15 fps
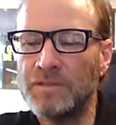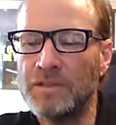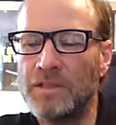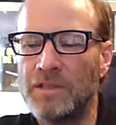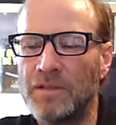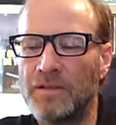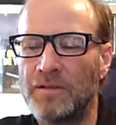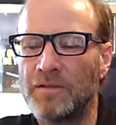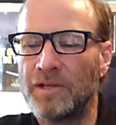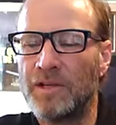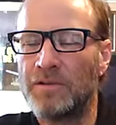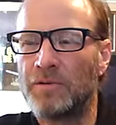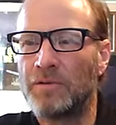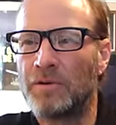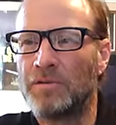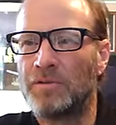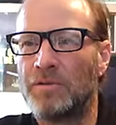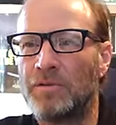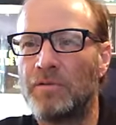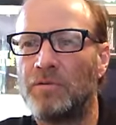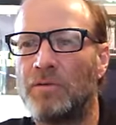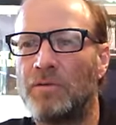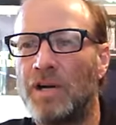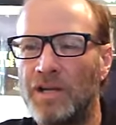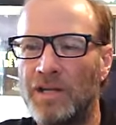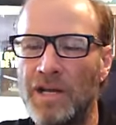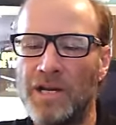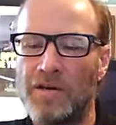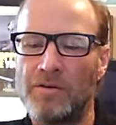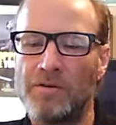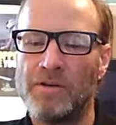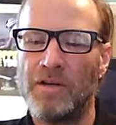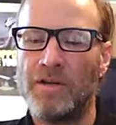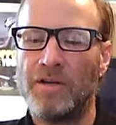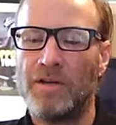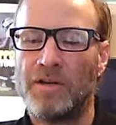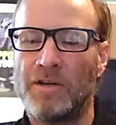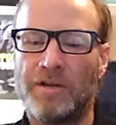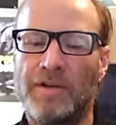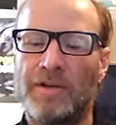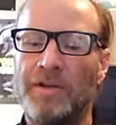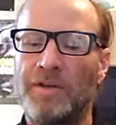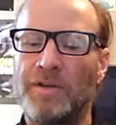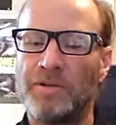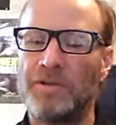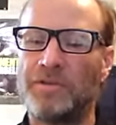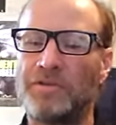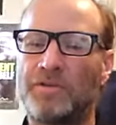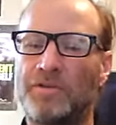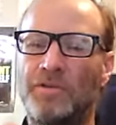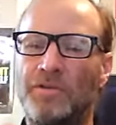in order to allow the image